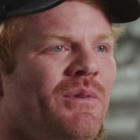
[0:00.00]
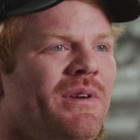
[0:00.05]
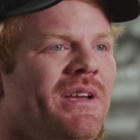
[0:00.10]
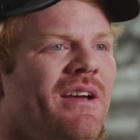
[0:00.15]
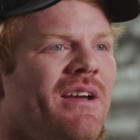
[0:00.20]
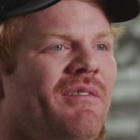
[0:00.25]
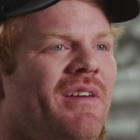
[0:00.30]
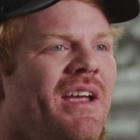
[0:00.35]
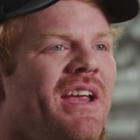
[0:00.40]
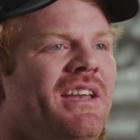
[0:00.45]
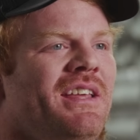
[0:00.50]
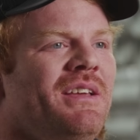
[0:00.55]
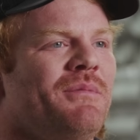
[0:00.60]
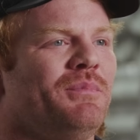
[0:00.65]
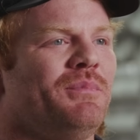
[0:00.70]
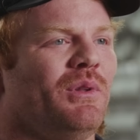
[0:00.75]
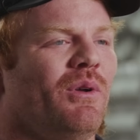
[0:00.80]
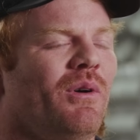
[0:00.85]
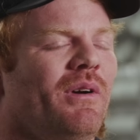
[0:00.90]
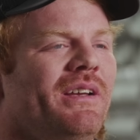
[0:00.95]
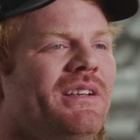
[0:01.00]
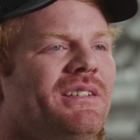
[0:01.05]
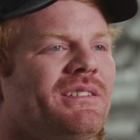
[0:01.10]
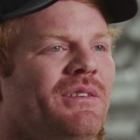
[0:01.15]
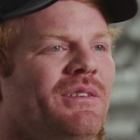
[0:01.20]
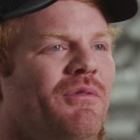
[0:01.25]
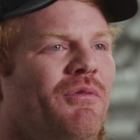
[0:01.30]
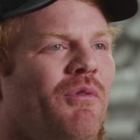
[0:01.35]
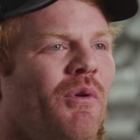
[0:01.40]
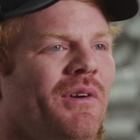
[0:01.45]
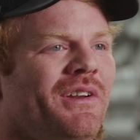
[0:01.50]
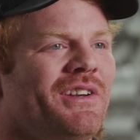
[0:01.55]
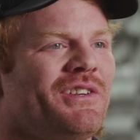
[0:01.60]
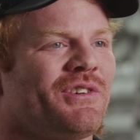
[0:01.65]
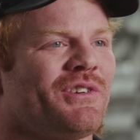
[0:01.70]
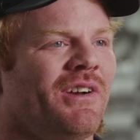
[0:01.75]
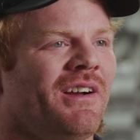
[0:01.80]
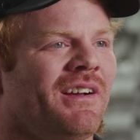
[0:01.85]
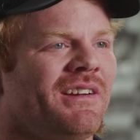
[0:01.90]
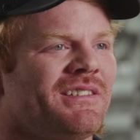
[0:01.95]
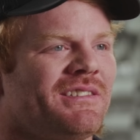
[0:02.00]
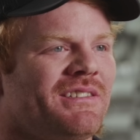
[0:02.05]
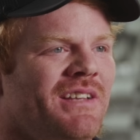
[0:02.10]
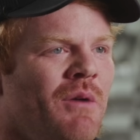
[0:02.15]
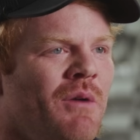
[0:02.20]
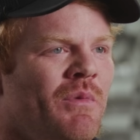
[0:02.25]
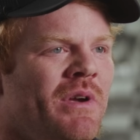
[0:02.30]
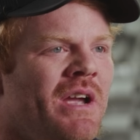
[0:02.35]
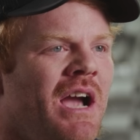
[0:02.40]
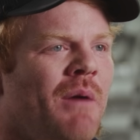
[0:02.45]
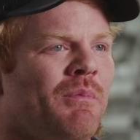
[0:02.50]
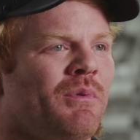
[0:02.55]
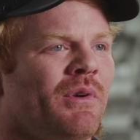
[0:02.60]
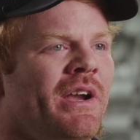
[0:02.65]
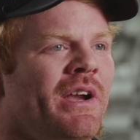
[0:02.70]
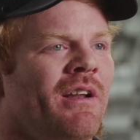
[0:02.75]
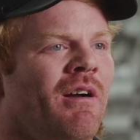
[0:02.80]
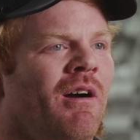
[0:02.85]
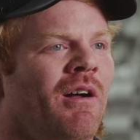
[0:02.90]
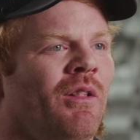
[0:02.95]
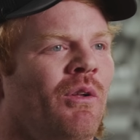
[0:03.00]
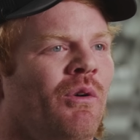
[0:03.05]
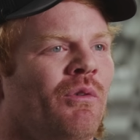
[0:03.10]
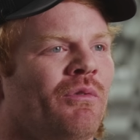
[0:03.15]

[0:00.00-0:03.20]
We have 80 employees and 40 trucks, and we operate all